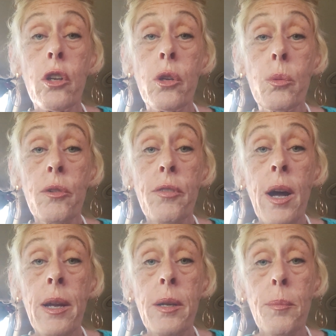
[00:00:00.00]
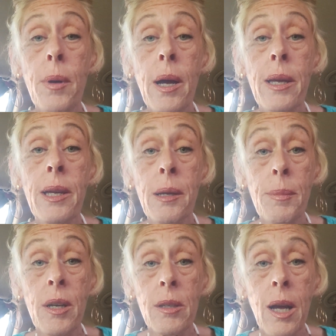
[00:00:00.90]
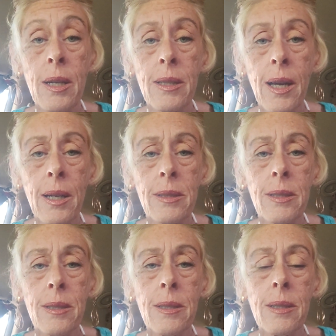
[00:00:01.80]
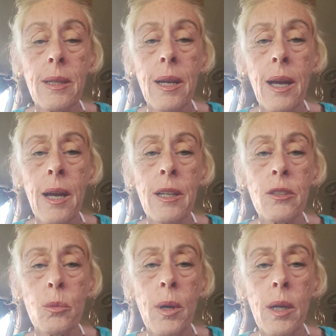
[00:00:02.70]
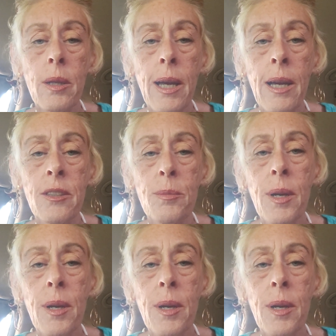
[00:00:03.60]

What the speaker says: You will find my email contact as well as